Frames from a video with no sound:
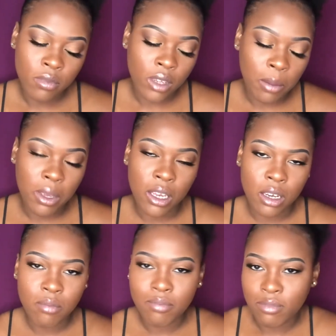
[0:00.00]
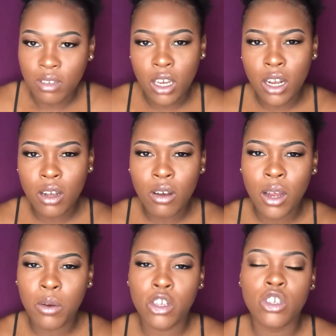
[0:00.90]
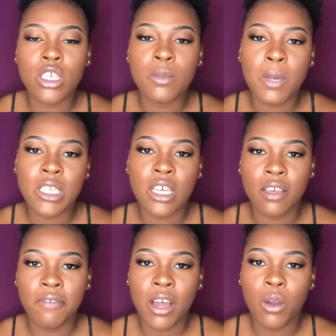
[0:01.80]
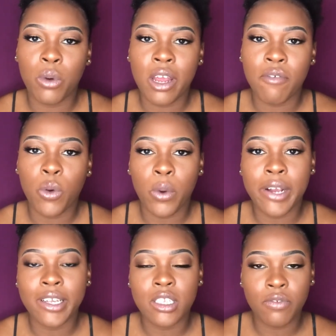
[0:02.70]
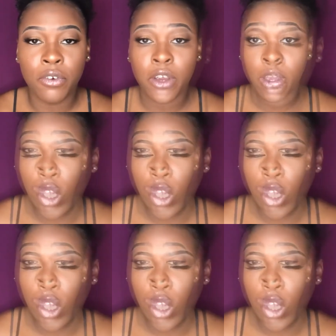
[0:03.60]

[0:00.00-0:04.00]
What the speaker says: I mean, you know, you just basically find whatever works for you.